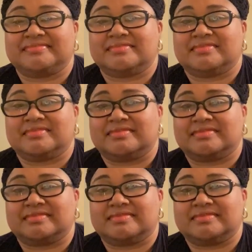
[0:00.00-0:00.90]

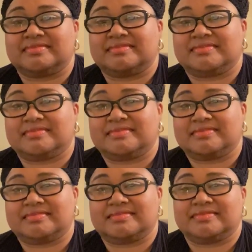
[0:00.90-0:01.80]

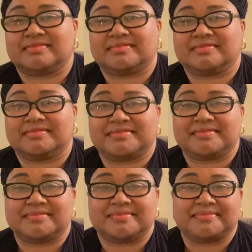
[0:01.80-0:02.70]

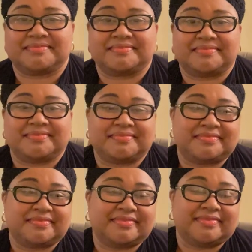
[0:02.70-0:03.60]

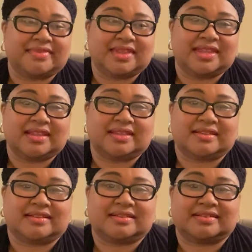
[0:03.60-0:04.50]

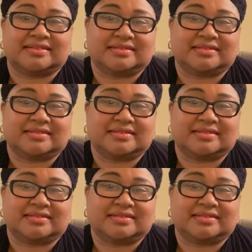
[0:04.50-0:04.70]
No words are spoken by the person on screen.